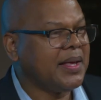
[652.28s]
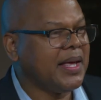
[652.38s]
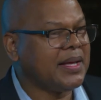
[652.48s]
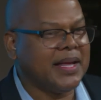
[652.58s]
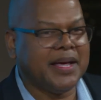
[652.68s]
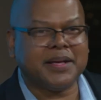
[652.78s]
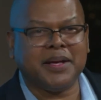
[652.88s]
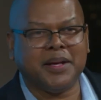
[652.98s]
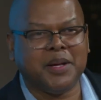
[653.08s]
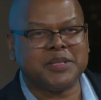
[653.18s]
And like
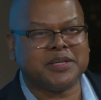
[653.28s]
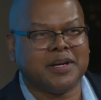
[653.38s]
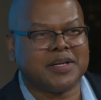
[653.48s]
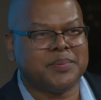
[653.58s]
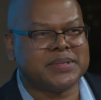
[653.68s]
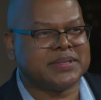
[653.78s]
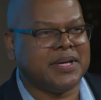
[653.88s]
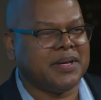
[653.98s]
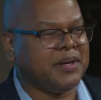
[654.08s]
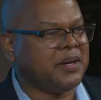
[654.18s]
all startups,
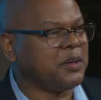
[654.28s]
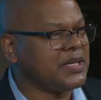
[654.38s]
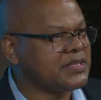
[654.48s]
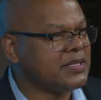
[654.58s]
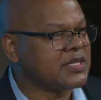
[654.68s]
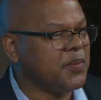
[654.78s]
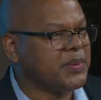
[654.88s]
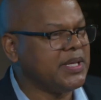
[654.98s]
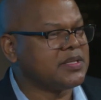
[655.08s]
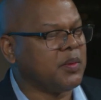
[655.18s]
early stage
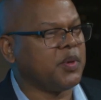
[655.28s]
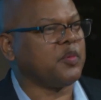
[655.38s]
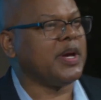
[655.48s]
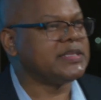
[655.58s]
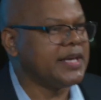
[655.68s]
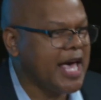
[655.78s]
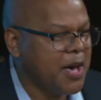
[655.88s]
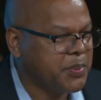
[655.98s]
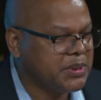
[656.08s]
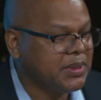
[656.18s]
companies, we're raising
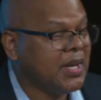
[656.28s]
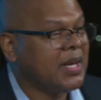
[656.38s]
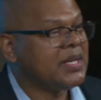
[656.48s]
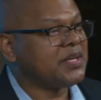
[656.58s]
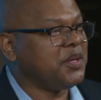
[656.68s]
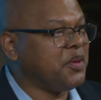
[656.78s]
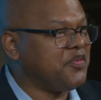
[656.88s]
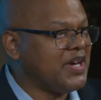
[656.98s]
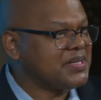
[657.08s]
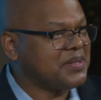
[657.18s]
capital. So you
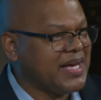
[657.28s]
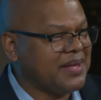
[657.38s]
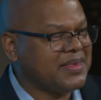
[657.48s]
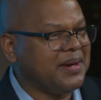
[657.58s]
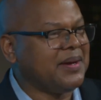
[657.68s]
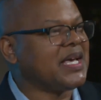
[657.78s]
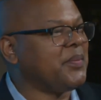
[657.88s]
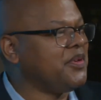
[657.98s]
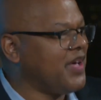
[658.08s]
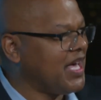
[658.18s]
investors out there,
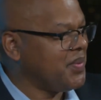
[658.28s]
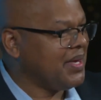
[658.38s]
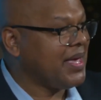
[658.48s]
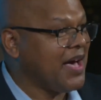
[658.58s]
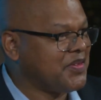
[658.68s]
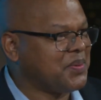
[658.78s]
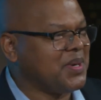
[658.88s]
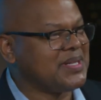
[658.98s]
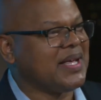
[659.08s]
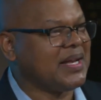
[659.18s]
come and find me
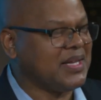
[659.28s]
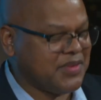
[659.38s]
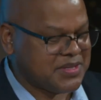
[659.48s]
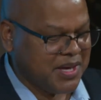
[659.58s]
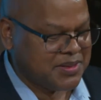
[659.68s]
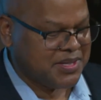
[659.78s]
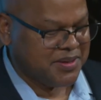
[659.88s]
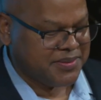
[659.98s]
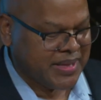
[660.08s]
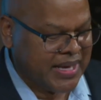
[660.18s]
afterwards. I'd love to talk to
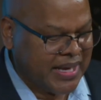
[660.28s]
you.